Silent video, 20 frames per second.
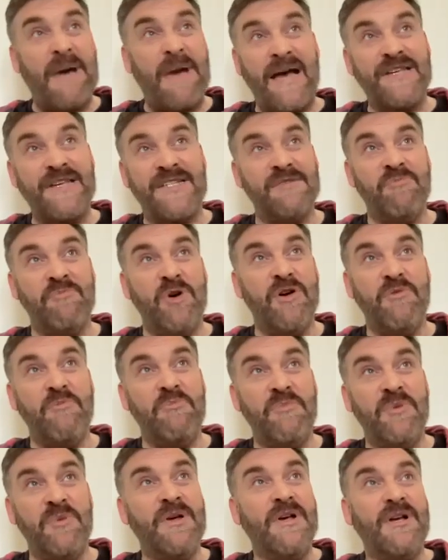
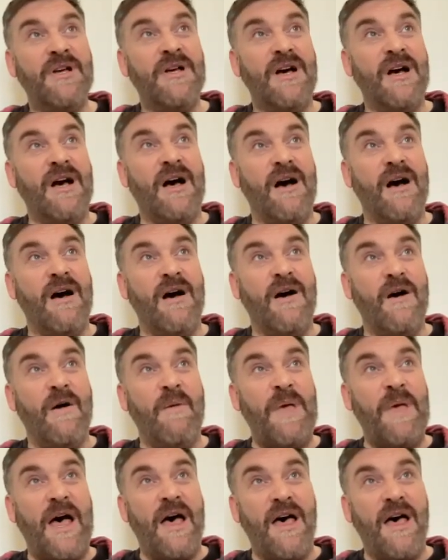maximum.
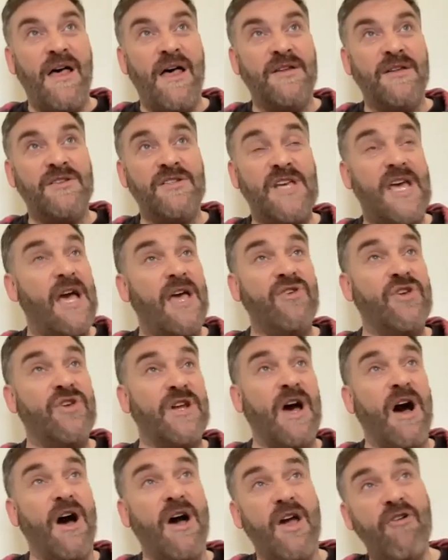And yeah, you
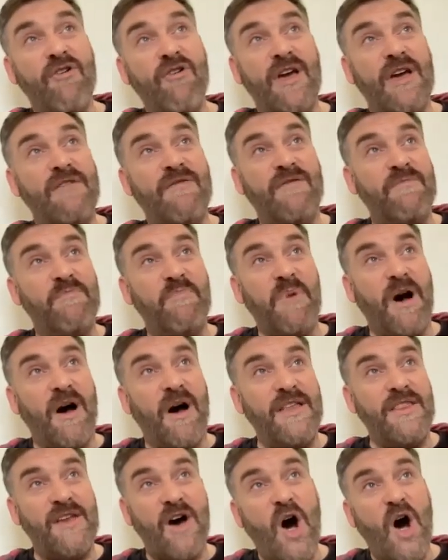can hire it
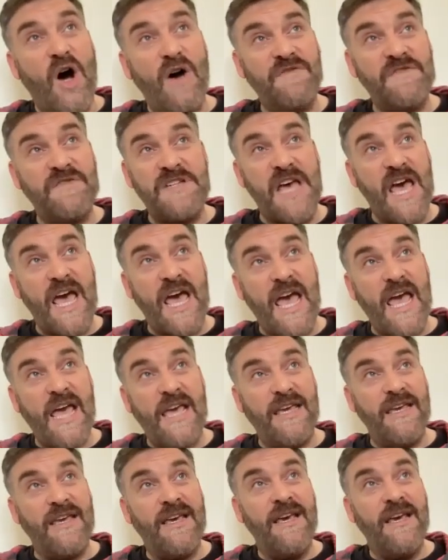by the half
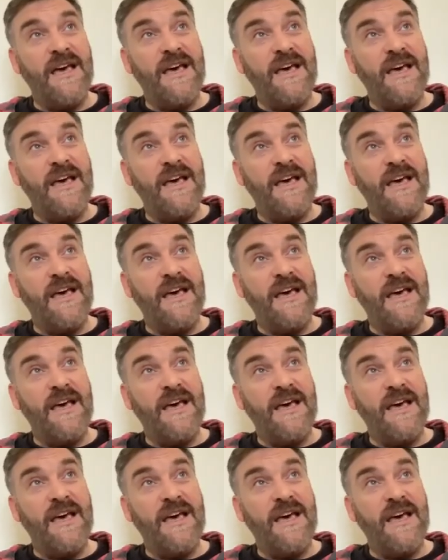day